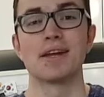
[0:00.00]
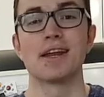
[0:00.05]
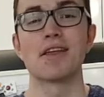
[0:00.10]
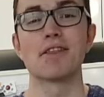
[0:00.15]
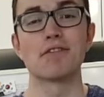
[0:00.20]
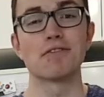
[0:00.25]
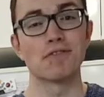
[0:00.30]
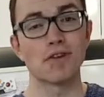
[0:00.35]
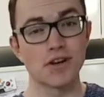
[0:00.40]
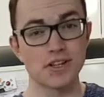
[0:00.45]
Now
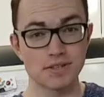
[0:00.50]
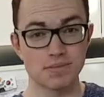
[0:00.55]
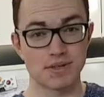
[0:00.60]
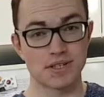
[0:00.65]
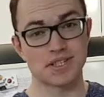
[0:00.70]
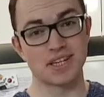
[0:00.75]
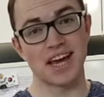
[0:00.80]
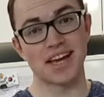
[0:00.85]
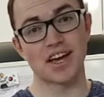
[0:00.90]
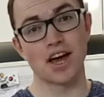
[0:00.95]
the first
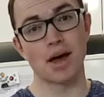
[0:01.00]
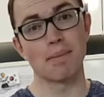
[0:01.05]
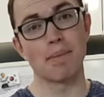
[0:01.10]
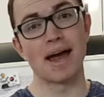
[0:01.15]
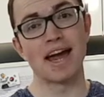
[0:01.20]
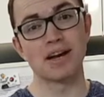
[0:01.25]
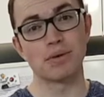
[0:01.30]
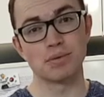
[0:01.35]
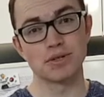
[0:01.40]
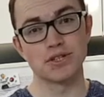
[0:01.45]
mistake I
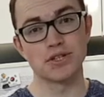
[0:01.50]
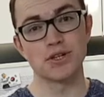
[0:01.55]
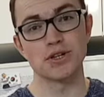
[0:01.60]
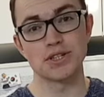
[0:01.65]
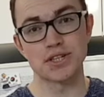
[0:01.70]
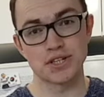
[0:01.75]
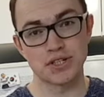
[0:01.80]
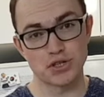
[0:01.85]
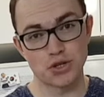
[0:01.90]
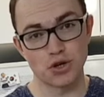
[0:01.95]
made was
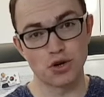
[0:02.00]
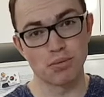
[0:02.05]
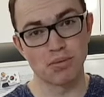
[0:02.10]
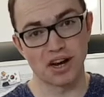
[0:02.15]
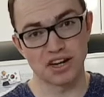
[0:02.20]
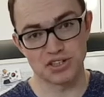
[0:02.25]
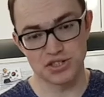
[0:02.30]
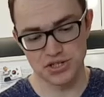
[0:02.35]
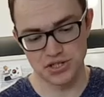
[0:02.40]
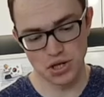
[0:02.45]
using too
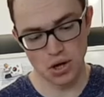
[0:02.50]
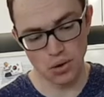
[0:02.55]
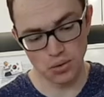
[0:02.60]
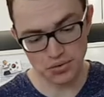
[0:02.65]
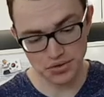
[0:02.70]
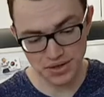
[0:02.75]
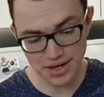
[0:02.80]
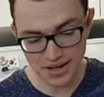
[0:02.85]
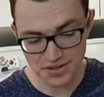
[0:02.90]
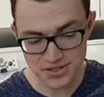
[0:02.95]
much
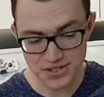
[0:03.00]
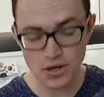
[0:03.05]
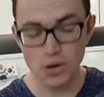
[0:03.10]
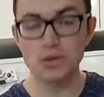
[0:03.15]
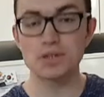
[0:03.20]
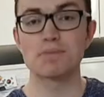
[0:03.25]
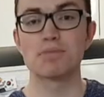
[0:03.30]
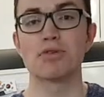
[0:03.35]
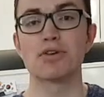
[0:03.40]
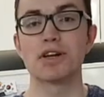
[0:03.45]
salt. Now
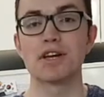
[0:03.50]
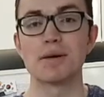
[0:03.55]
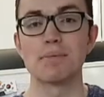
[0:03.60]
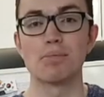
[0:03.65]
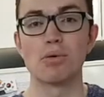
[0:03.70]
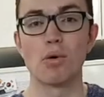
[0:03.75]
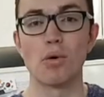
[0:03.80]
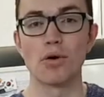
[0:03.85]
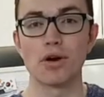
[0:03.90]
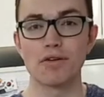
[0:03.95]
salt's pretty
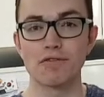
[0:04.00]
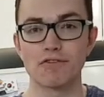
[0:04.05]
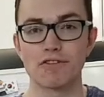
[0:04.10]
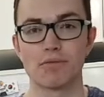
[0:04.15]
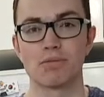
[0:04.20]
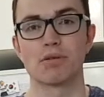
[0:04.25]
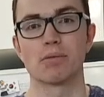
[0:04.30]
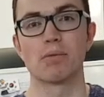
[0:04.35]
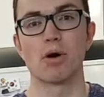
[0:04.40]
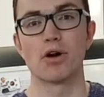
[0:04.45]
important for
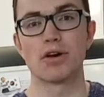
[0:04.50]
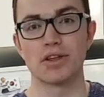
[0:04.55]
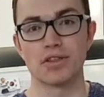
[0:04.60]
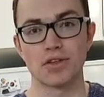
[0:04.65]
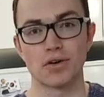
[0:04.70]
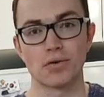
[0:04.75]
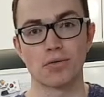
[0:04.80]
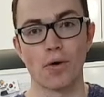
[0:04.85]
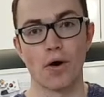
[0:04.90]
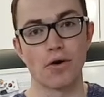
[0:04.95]
promoting
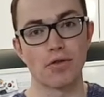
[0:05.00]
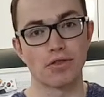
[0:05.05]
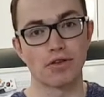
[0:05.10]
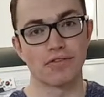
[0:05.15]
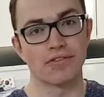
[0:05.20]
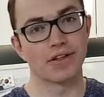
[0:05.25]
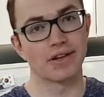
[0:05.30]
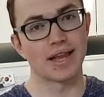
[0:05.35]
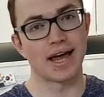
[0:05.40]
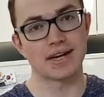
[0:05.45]
the growth
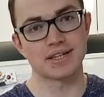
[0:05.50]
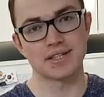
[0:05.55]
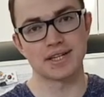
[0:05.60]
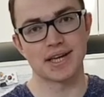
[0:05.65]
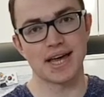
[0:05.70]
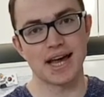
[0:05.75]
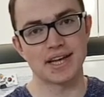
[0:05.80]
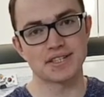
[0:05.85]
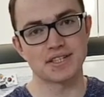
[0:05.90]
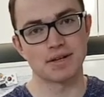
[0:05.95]
of the
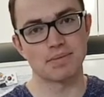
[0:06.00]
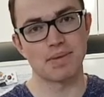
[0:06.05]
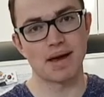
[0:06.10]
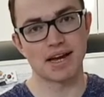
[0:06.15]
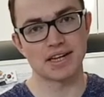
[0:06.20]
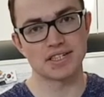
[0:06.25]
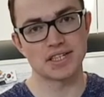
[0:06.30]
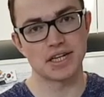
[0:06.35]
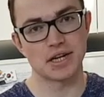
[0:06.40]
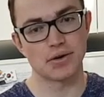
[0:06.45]
lactic acid
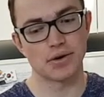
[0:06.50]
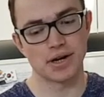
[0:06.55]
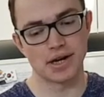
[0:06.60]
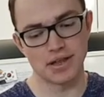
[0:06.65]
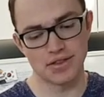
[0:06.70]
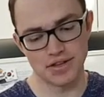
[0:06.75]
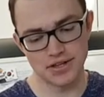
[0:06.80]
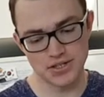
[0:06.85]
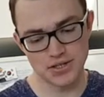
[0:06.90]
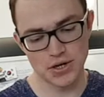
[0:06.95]

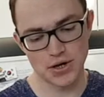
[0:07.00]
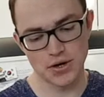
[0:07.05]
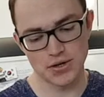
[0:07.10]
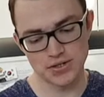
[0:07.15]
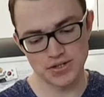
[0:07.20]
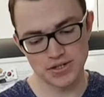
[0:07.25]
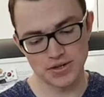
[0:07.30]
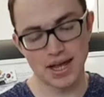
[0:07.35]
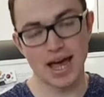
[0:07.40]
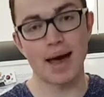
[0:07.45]
bacteria that
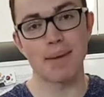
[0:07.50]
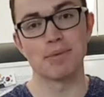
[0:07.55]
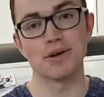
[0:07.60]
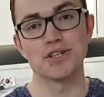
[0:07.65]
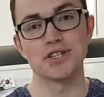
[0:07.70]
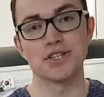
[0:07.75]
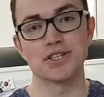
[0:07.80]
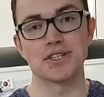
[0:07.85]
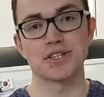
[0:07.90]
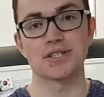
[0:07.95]
turns your
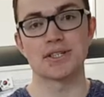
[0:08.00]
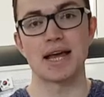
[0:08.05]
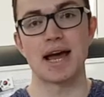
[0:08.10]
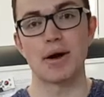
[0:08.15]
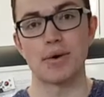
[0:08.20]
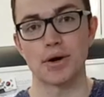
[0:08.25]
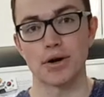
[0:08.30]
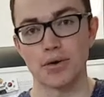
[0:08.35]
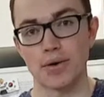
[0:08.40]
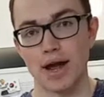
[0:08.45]
cabbage into
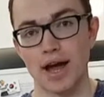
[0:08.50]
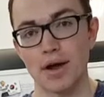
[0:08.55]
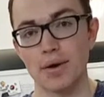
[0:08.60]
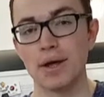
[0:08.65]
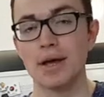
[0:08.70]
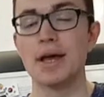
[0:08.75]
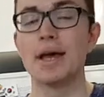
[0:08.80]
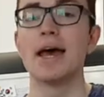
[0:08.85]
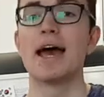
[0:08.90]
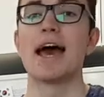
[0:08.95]
sauerkraut,
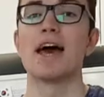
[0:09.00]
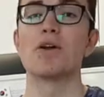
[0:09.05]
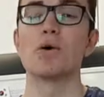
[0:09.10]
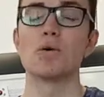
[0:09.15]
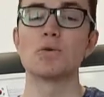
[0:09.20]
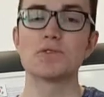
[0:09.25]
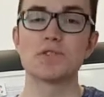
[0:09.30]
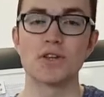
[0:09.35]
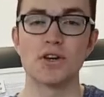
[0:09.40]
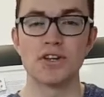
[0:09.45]
and
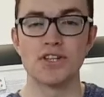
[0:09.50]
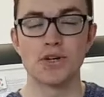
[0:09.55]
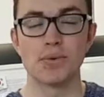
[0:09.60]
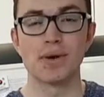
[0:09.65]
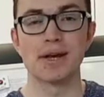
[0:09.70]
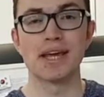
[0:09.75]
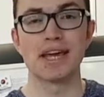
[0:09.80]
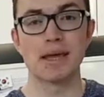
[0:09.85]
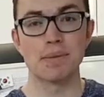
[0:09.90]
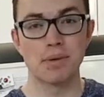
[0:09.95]
also to
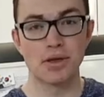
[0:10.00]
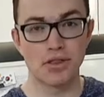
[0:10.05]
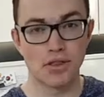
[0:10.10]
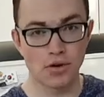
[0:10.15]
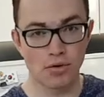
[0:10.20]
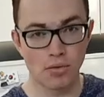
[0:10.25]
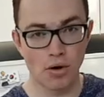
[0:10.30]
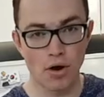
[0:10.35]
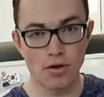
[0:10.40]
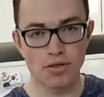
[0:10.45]
inhibit the
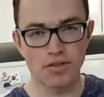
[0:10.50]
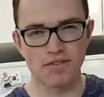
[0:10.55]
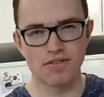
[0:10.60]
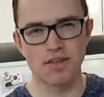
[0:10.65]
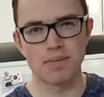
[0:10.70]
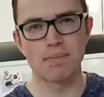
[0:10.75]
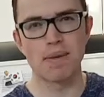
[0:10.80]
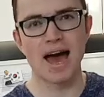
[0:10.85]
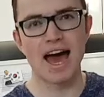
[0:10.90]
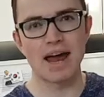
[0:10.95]
growth of
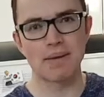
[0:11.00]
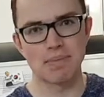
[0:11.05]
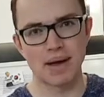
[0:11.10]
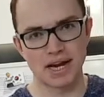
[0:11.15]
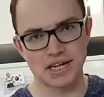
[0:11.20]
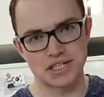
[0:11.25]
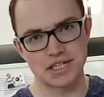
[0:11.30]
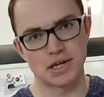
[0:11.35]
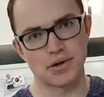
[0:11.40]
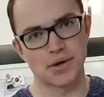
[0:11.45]
the bad
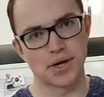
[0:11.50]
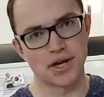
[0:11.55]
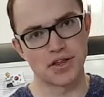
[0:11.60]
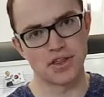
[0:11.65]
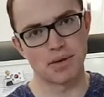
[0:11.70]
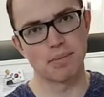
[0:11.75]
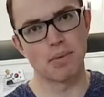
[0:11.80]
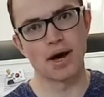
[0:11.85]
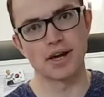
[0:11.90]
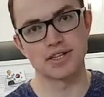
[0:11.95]
bacteria
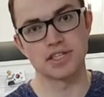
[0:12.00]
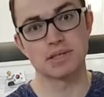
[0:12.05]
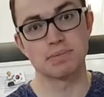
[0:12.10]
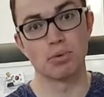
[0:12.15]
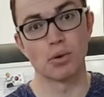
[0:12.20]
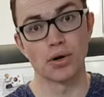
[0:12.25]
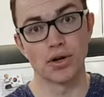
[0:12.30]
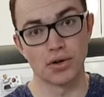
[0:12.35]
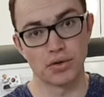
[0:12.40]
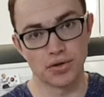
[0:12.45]
that might
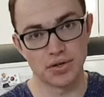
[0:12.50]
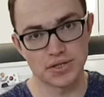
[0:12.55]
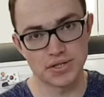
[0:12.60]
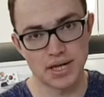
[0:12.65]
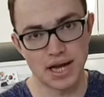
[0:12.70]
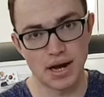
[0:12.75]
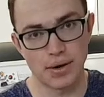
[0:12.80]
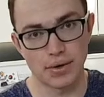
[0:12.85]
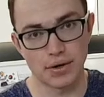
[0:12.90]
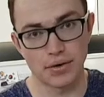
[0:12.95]
spoil your
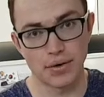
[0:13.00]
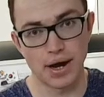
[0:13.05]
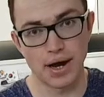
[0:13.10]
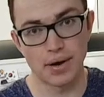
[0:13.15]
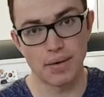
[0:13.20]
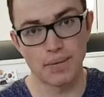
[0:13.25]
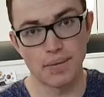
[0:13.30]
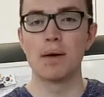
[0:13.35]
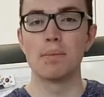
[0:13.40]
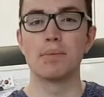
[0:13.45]

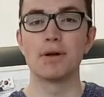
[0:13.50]
sauerkraut.